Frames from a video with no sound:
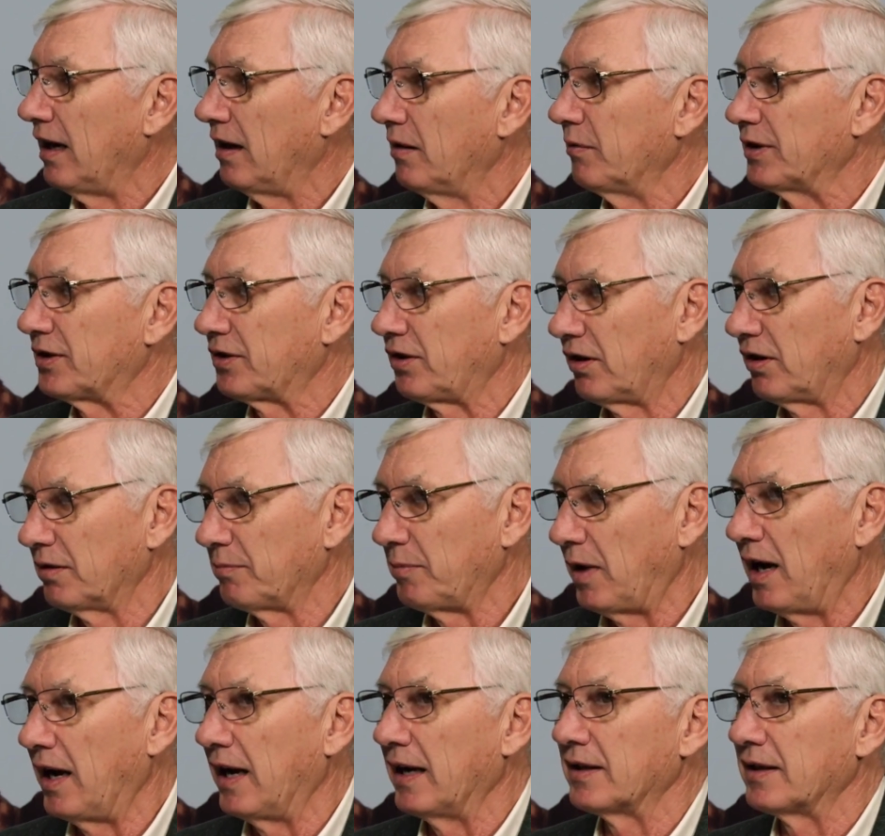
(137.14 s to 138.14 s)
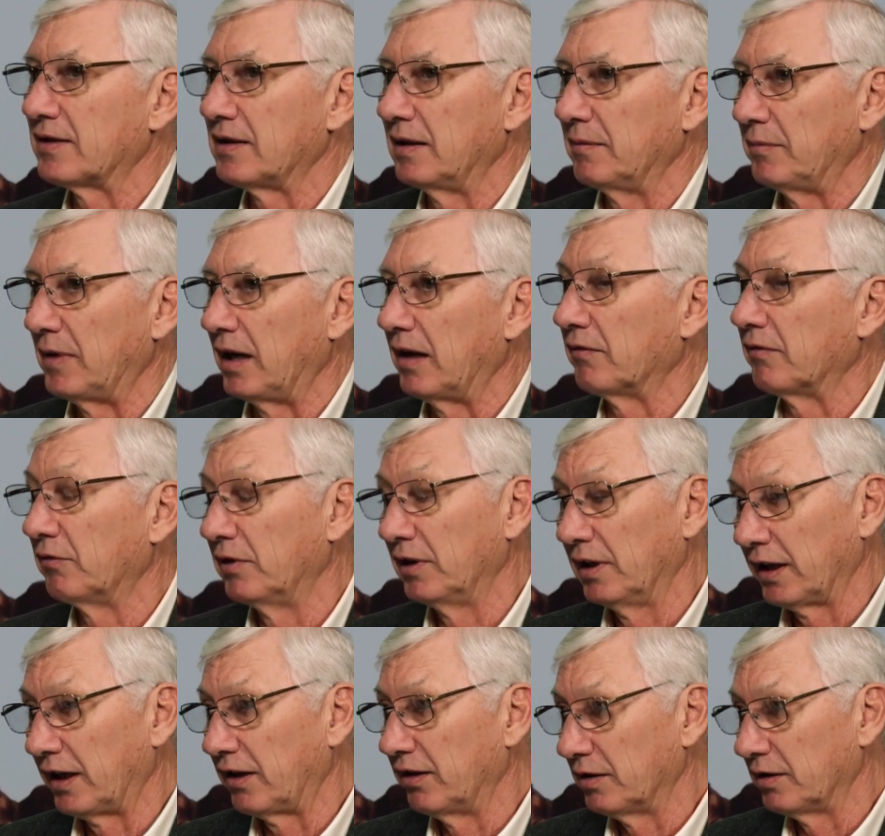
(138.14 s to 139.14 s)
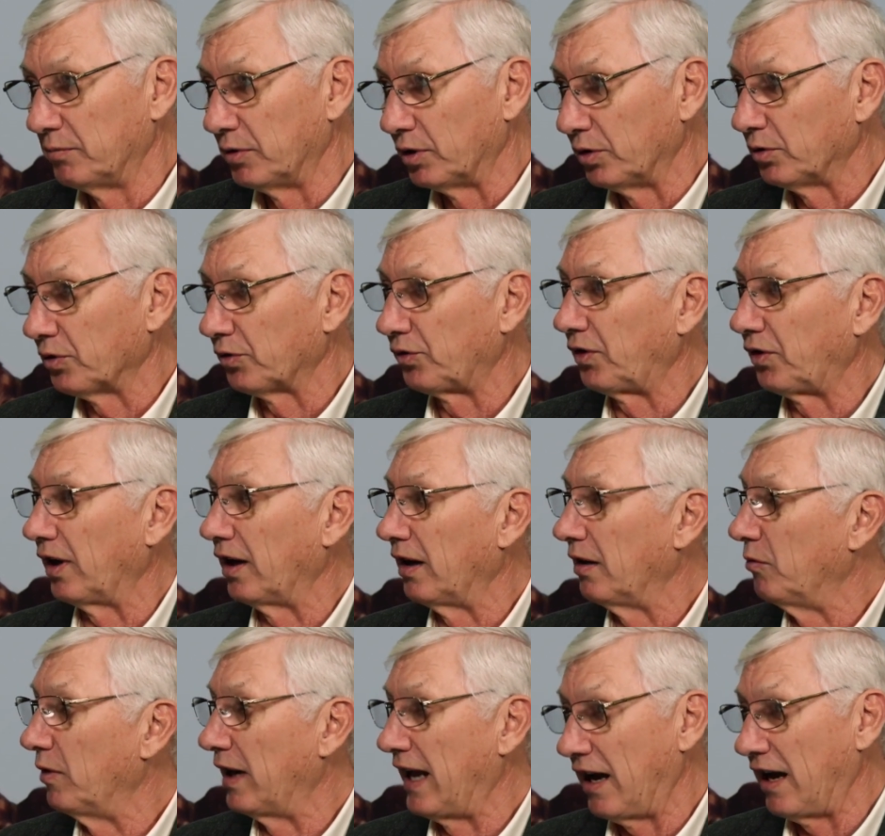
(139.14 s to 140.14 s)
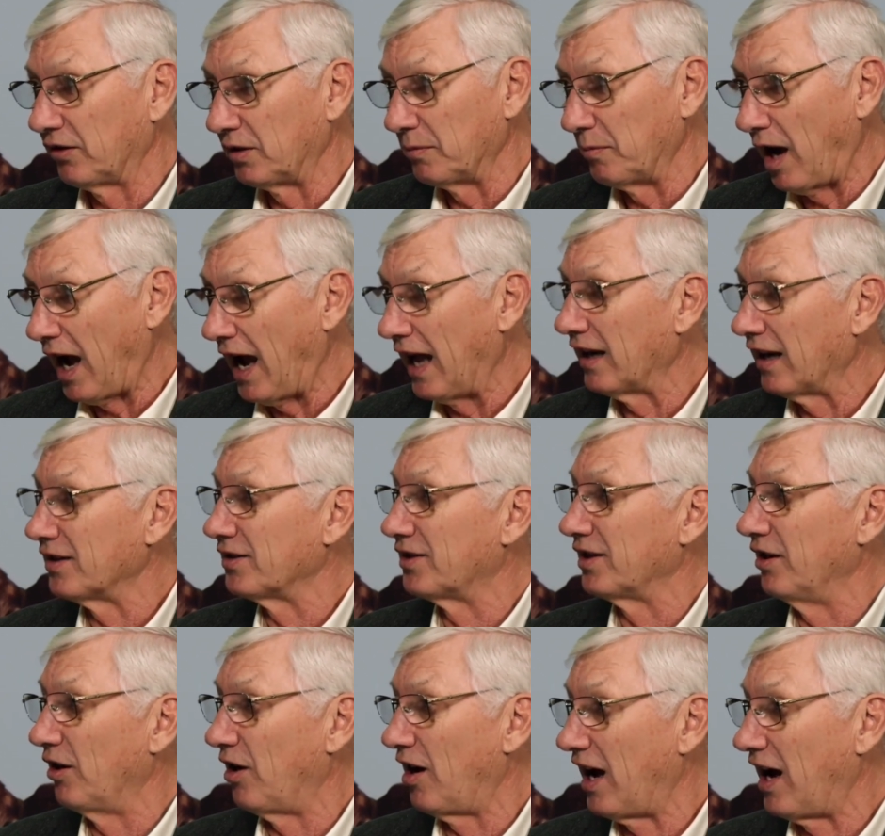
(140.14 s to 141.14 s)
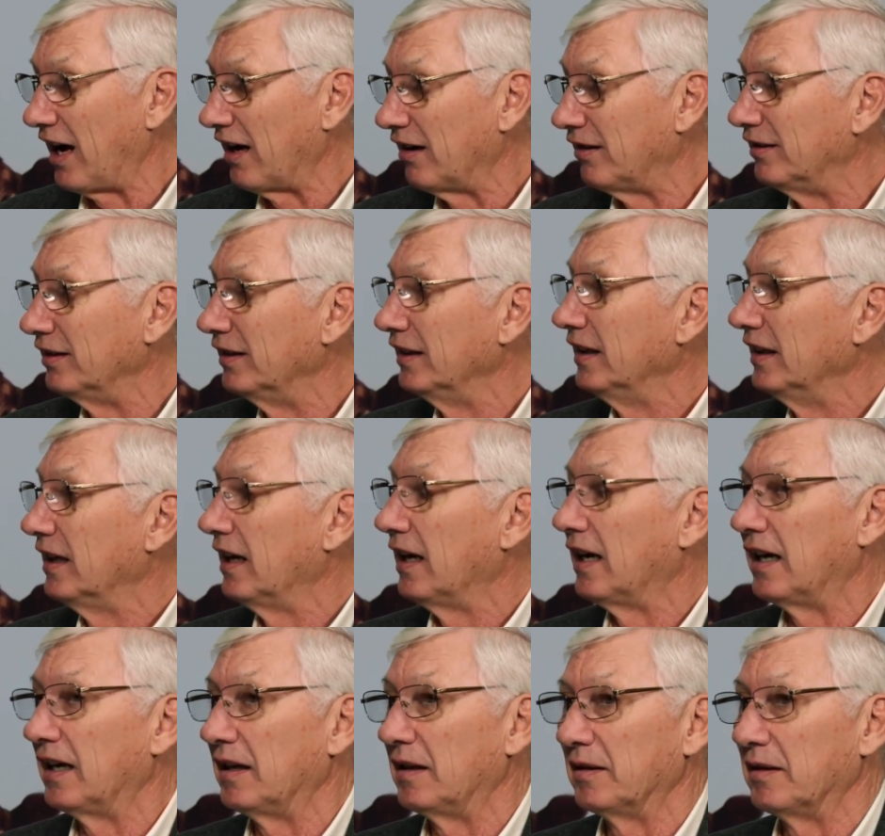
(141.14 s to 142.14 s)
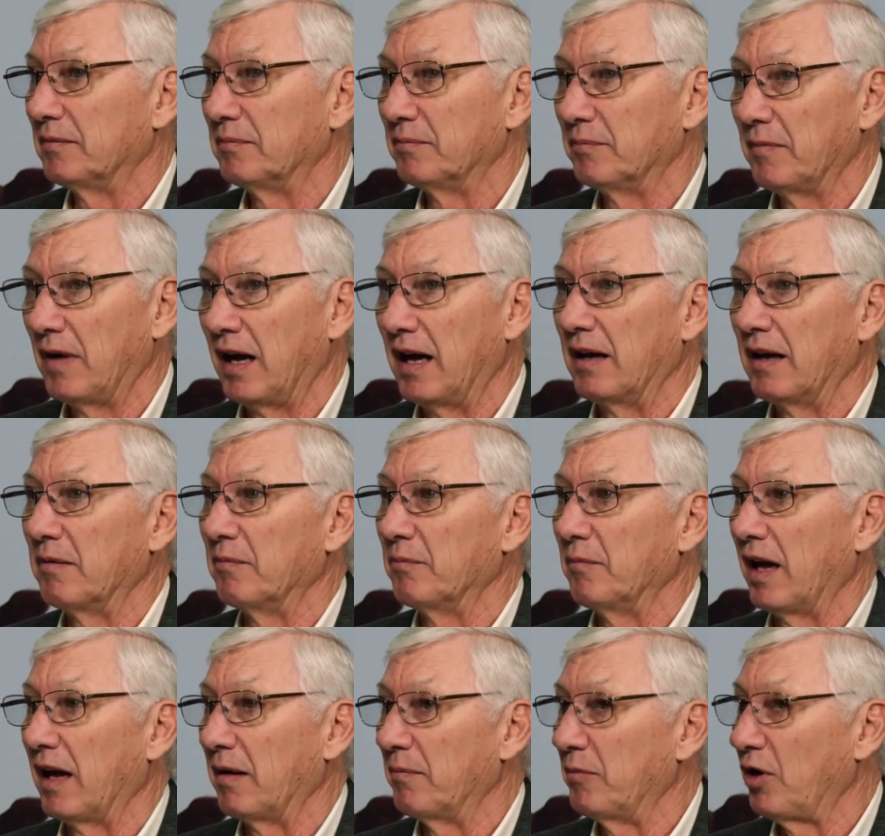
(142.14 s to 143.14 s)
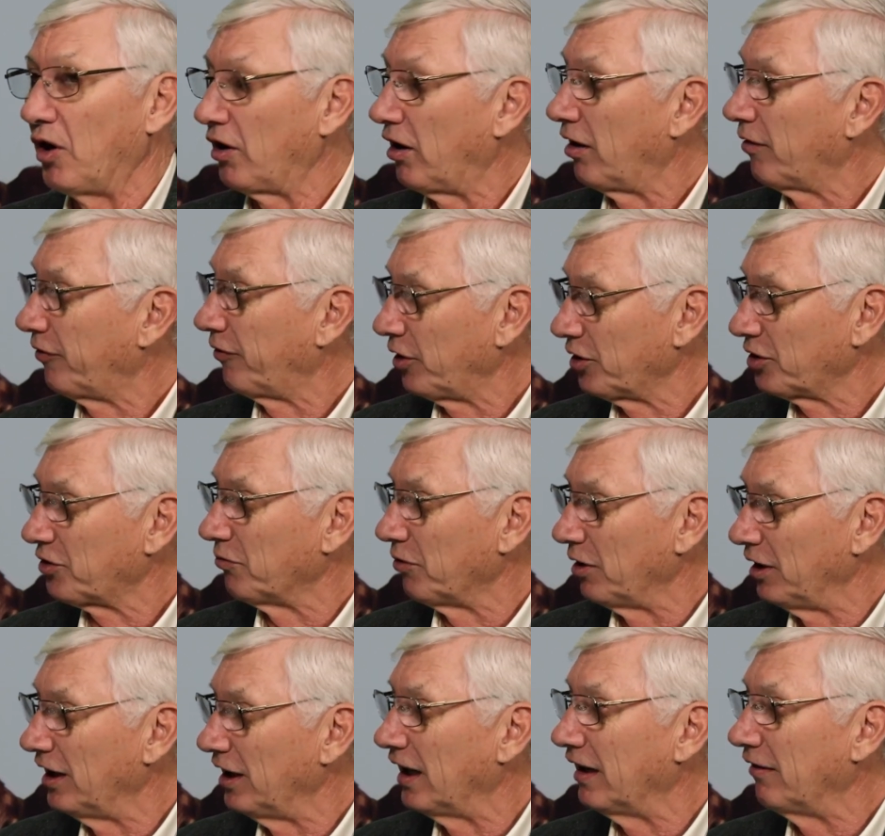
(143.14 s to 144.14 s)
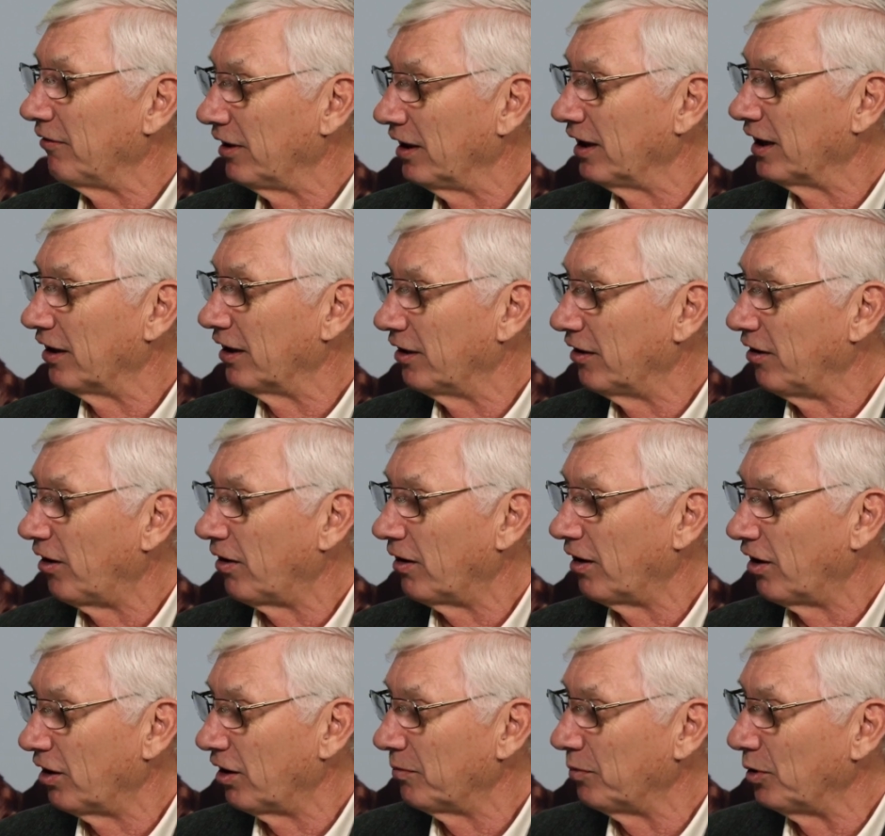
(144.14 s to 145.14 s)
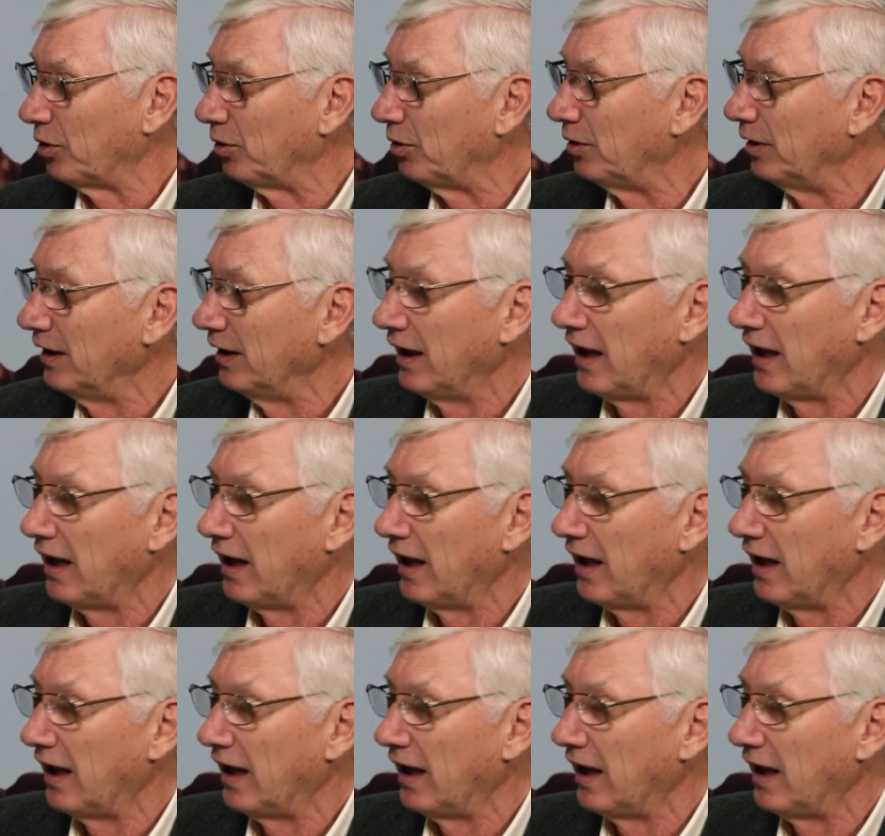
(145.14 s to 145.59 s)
We started buying some really good bulls. Went out to Bylands in Ohio and bought our first really good herd bull.